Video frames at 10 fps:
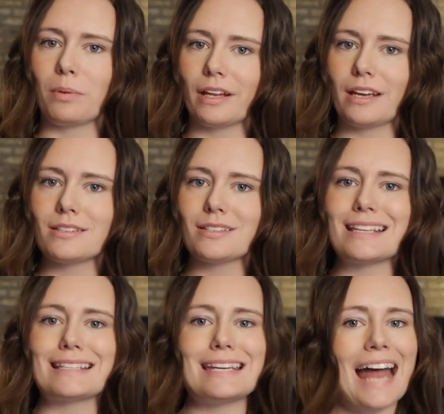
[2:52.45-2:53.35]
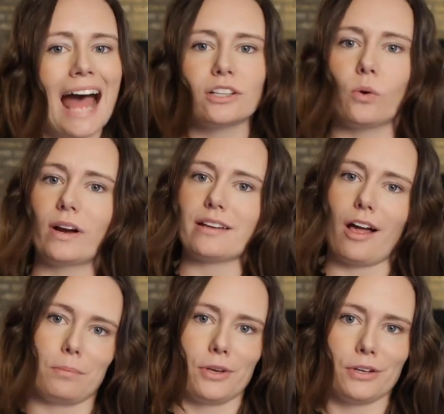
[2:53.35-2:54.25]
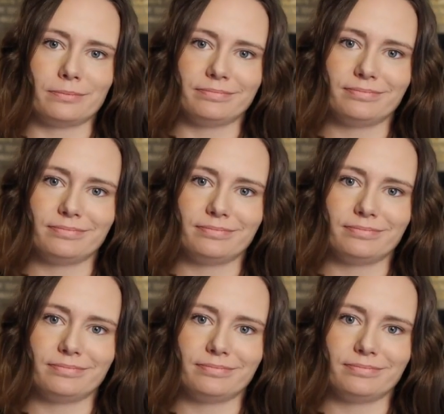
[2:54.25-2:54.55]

place is not going to help you.